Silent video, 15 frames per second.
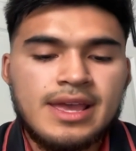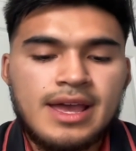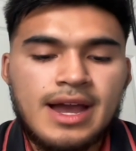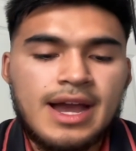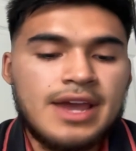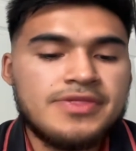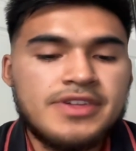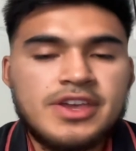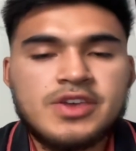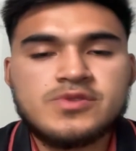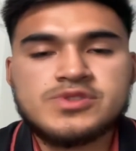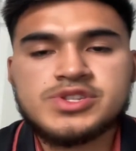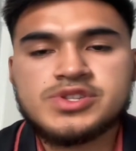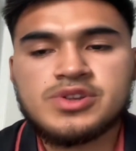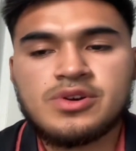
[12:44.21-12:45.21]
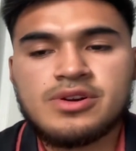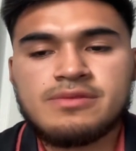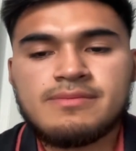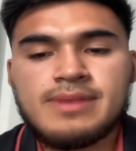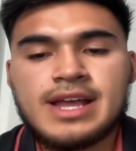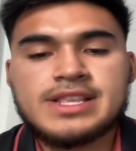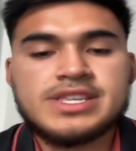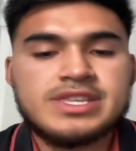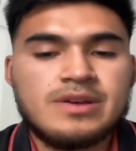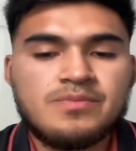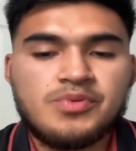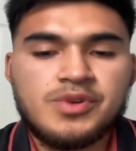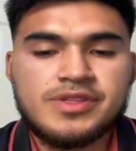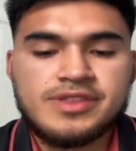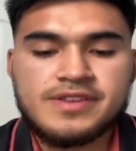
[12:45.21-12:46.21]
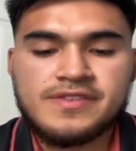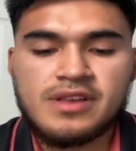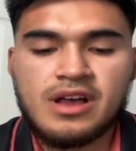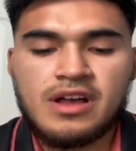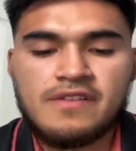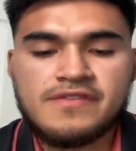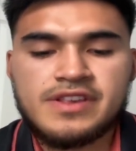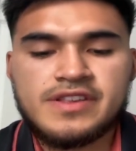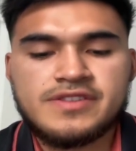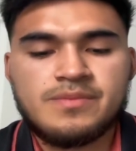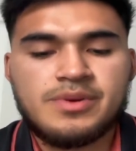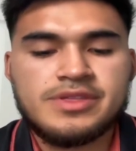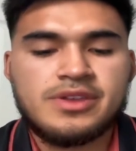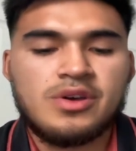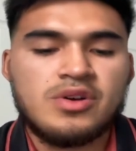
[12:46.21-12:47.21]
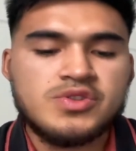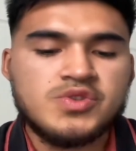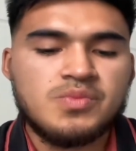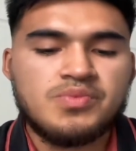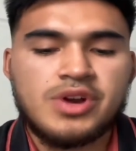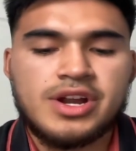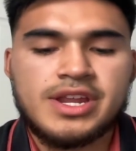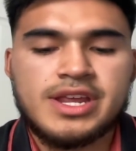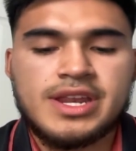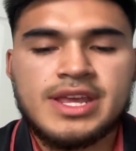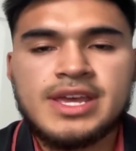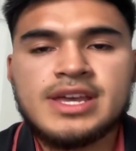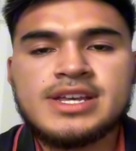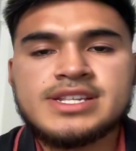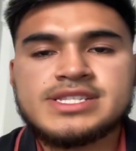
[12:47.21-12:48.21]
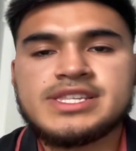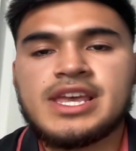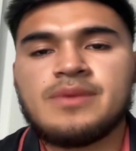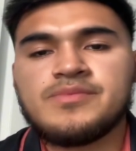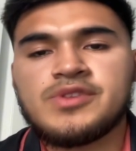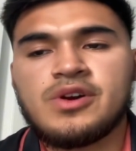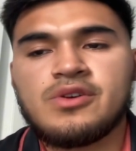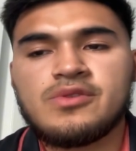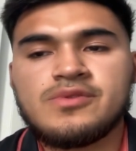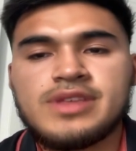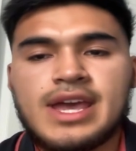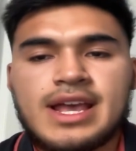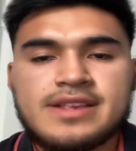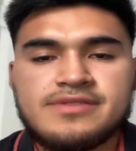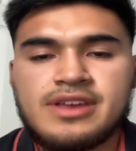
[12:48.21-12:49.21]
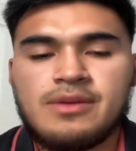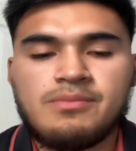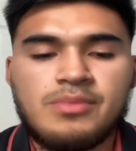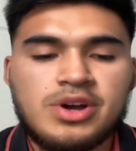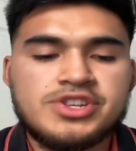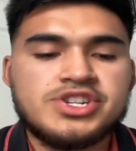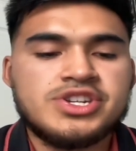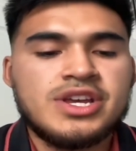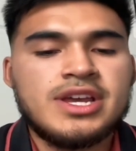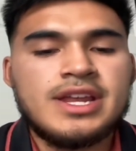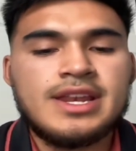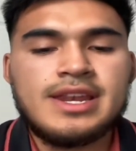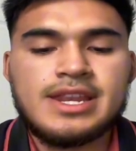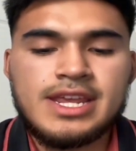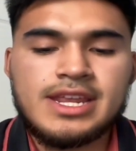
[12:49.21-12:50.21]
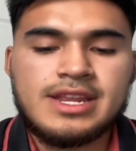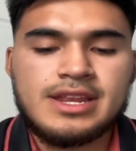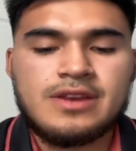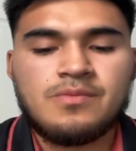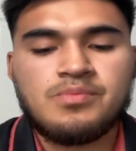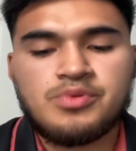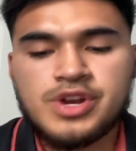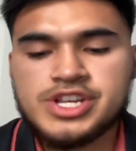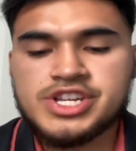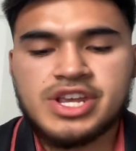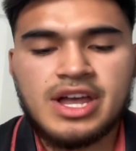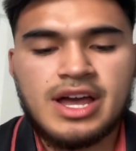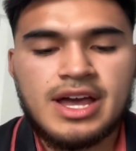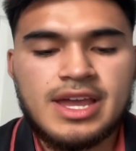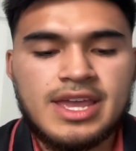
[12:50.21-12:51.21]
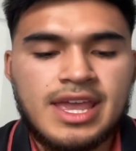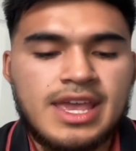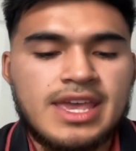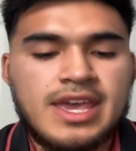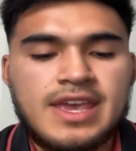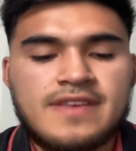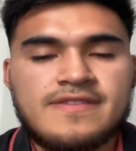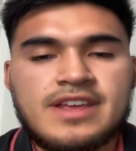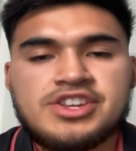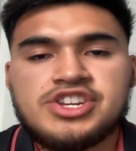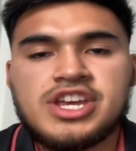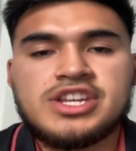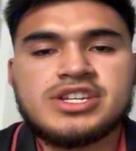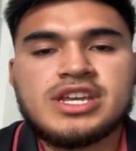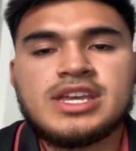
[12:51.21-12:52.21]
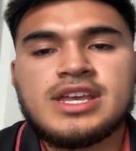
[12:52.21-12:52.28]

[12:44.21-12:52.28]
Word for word: I think he'll start at some point this offseason, but they also brought in Sam Darnold as that much-needed bridge guy in case that J.J.